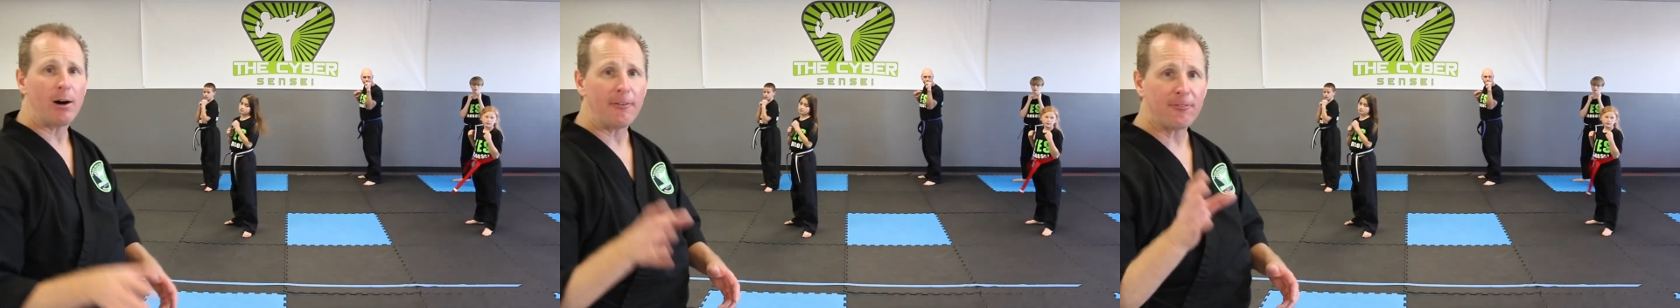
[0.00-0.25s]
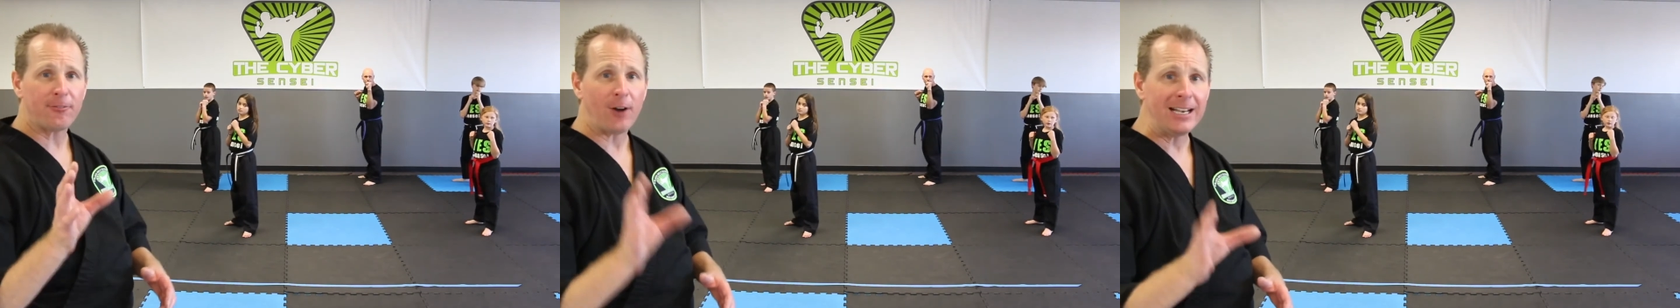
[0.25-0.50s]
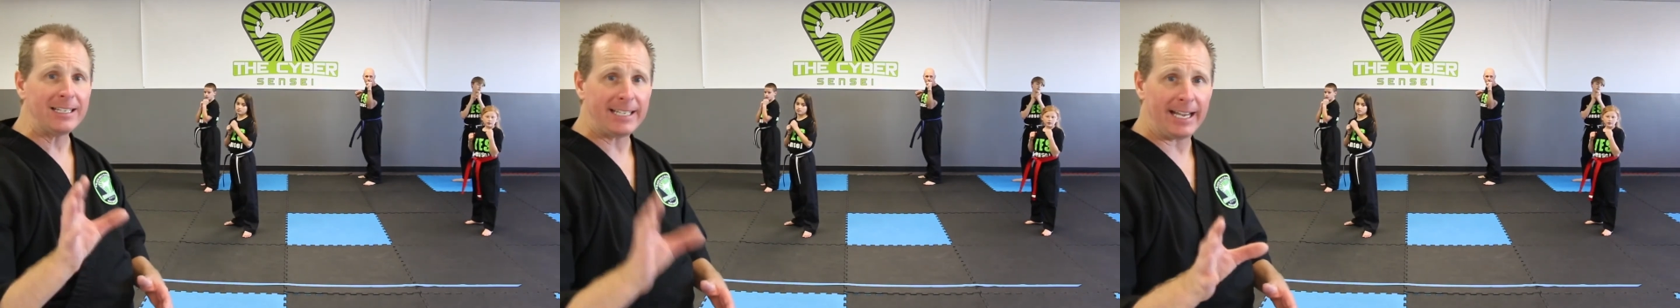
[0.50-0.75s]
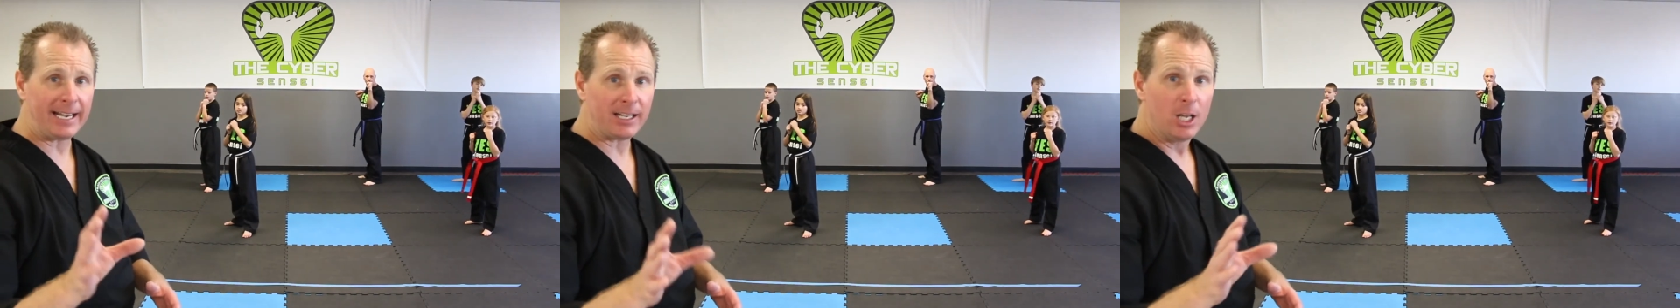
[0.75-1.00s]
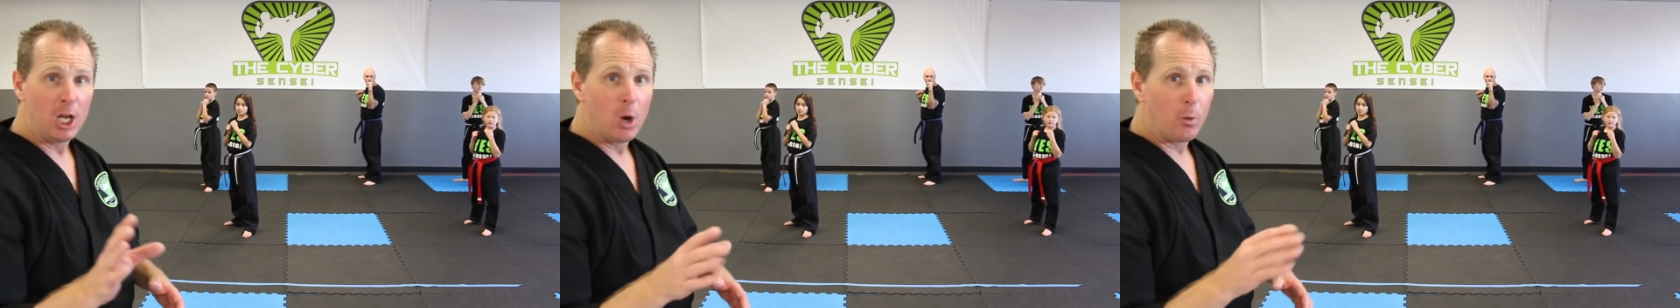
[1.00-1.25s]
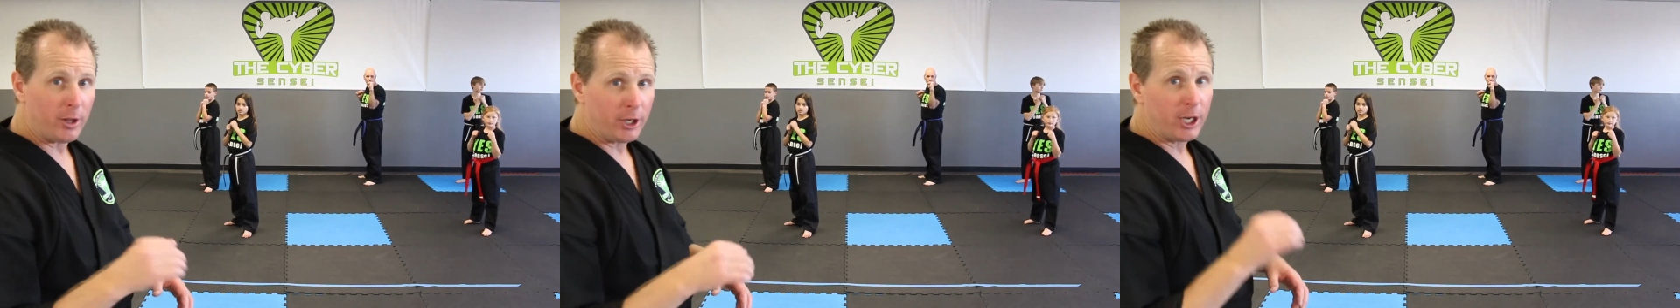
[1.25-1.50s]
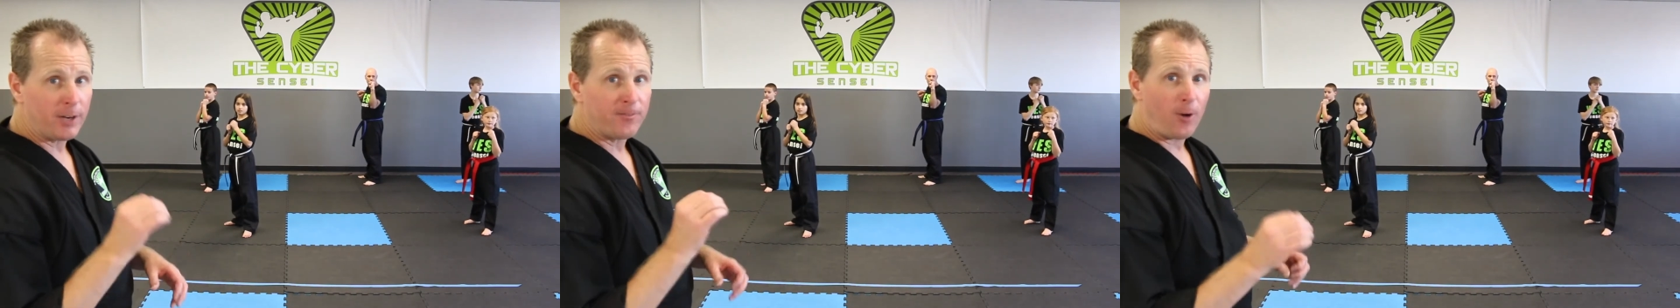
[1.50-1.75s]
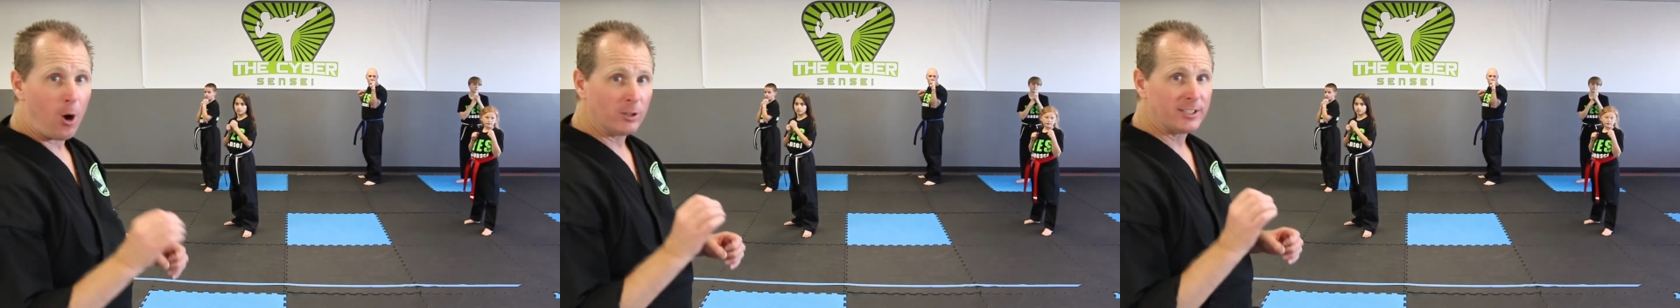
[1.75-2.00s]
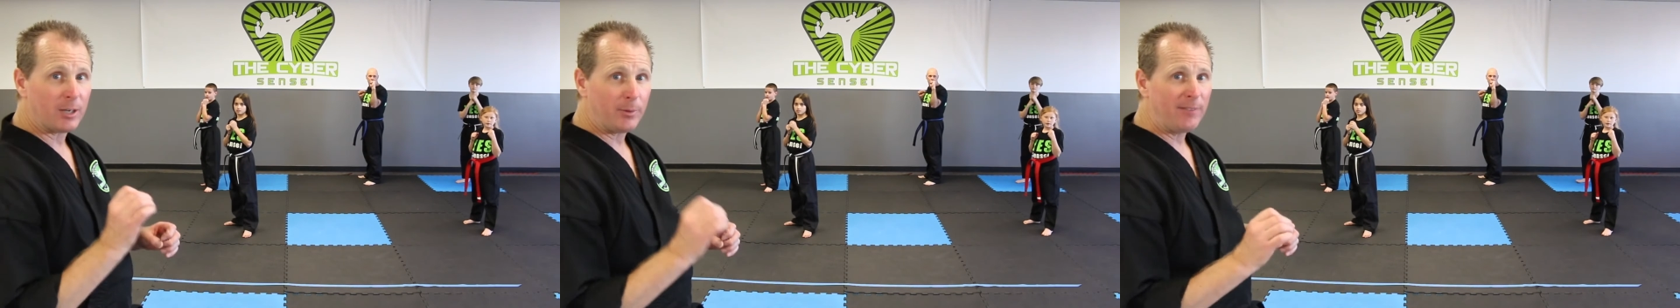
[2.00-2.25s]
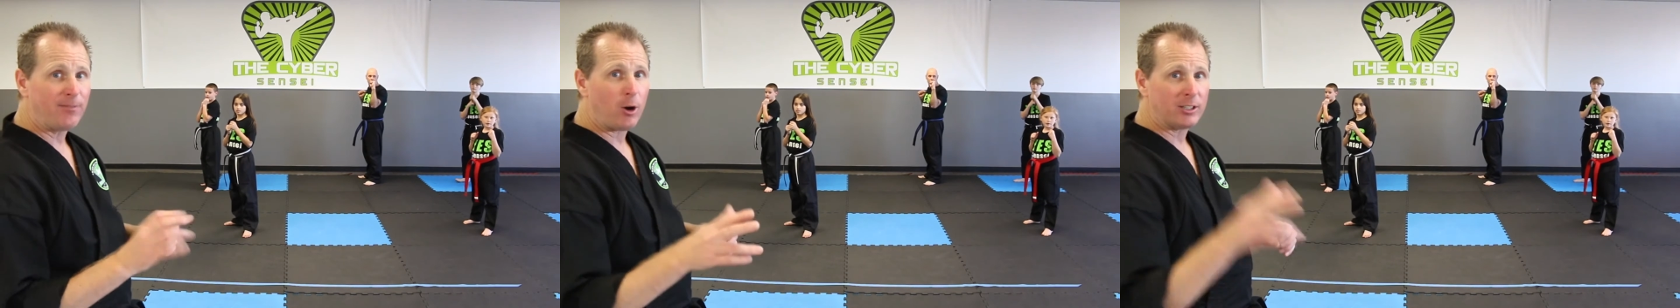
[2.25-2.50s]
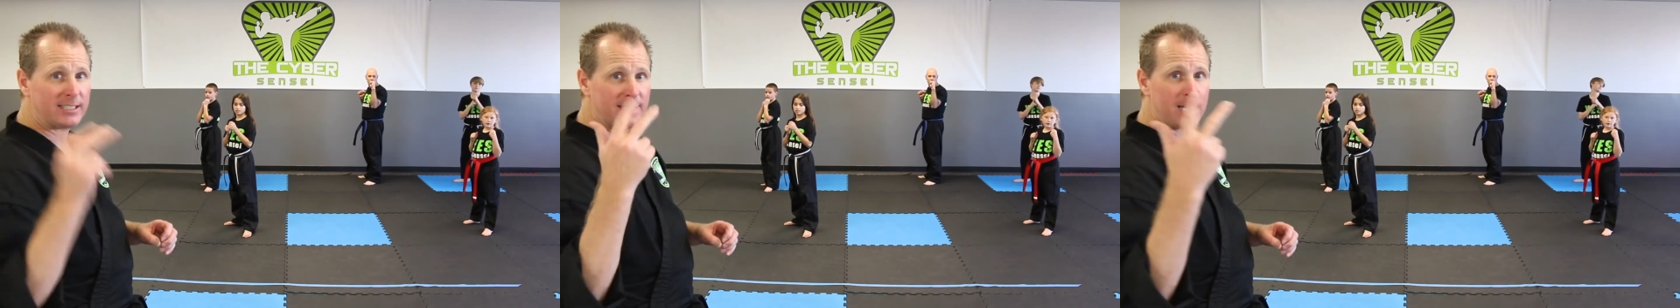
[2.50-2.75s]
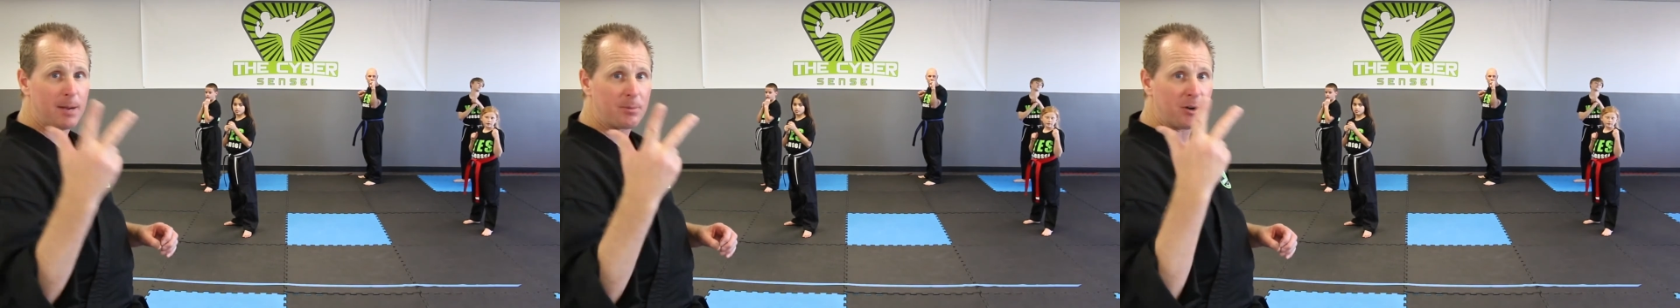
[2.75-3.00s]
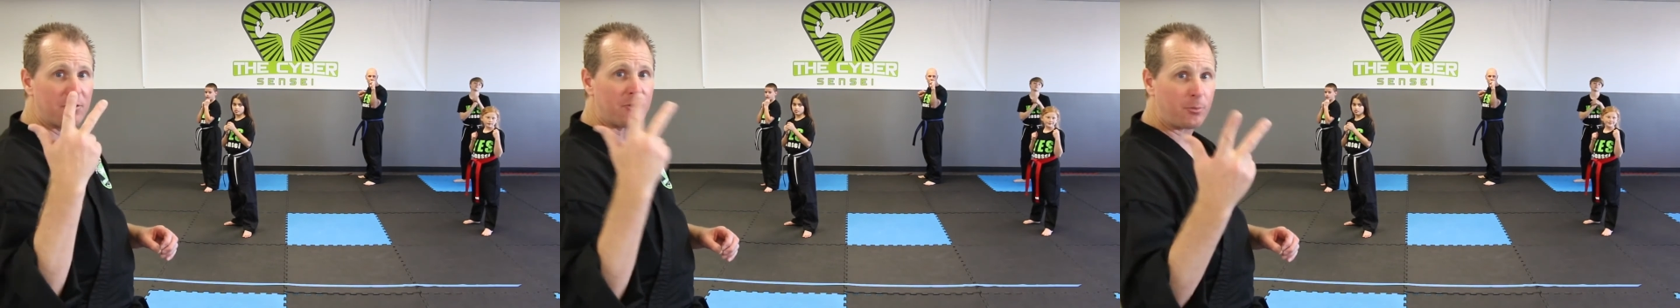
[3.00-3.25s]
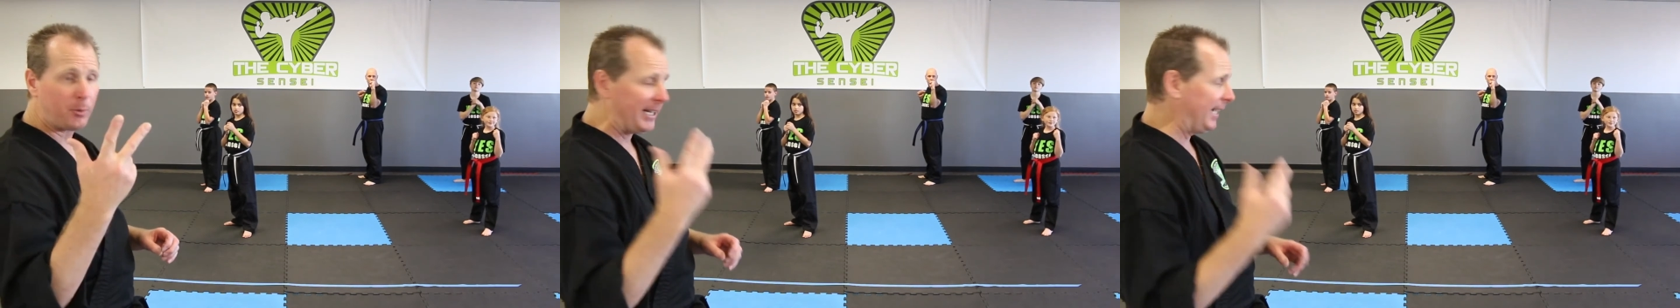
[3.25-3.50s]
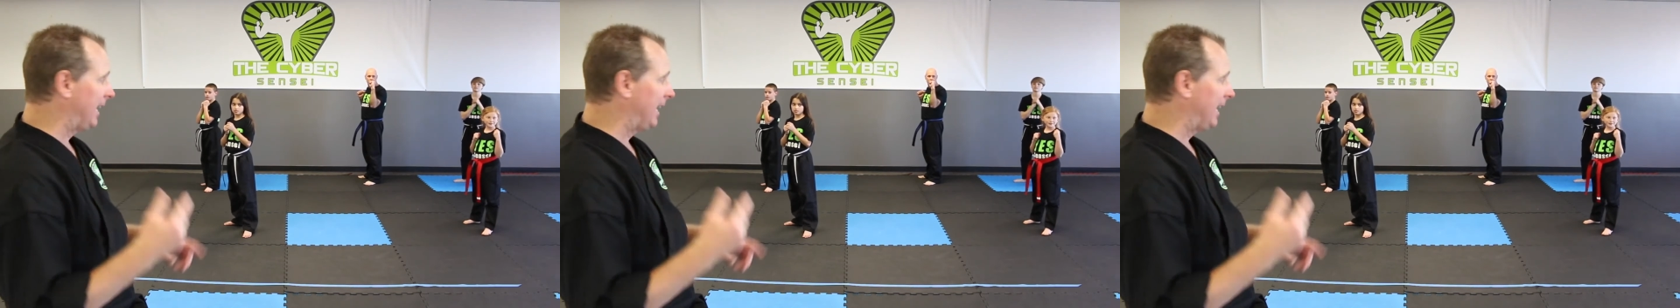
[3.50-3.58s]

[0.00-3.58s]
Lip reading: a front kick with a good fold and a refold is a number 3.